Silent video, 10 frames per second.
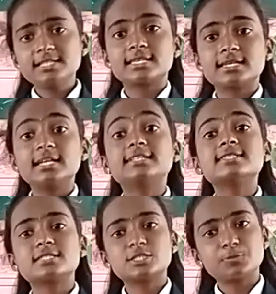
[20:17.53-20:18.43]
that it
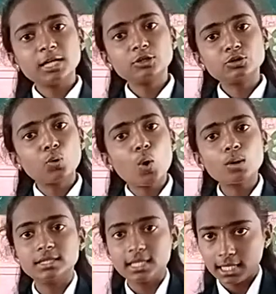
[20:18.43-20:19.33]
is spread
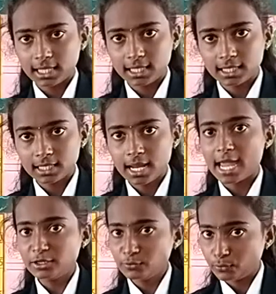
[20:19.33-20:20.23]
throughout the year.
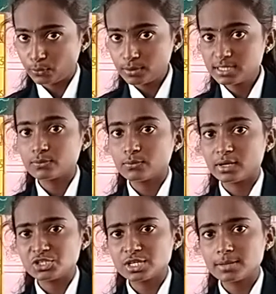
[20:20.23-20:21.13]
Any fruits,
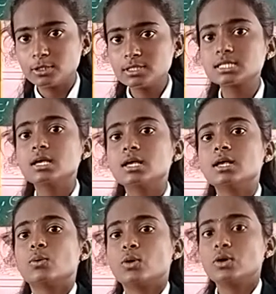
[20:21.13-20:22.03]
vegetables,
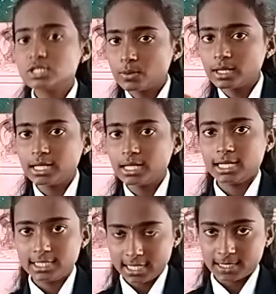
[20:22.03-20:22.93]
whatever it
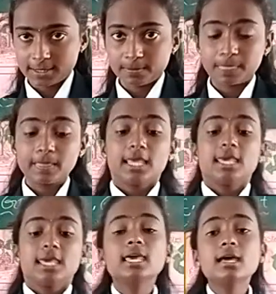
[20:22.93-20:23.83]
gets.
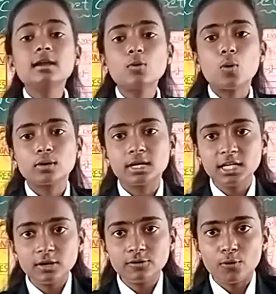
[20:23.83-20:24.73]
Here in
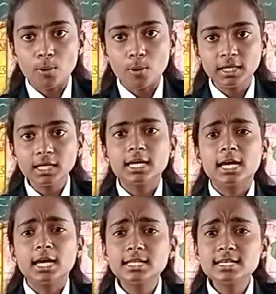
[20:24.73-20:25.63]
organic farming,
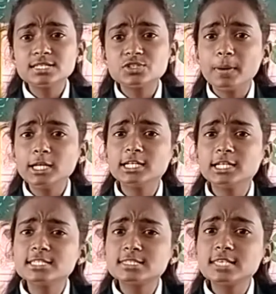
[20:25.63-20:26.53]
it is defined at the
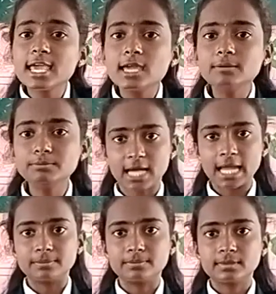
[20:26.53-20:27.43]
same
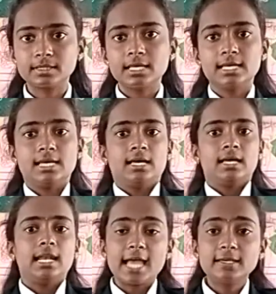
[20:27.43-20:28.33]
time,
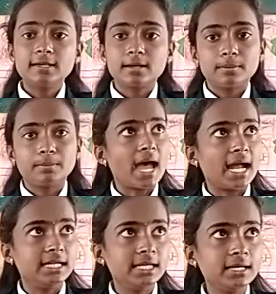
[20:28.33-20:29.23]
like
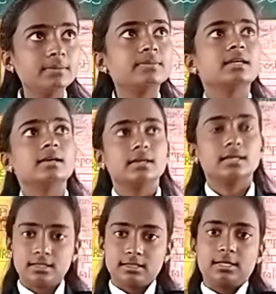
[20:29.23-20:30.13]
paddy,
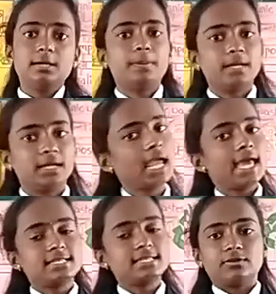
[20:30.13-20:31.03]
repairing,
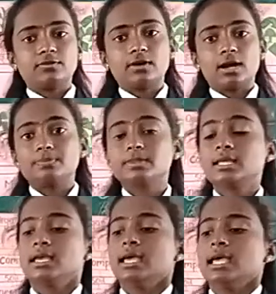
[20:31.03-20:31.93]
etc.
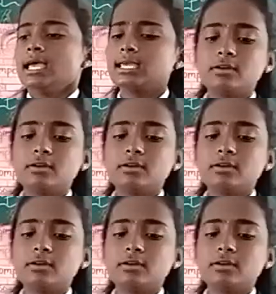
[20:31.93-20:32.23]
Here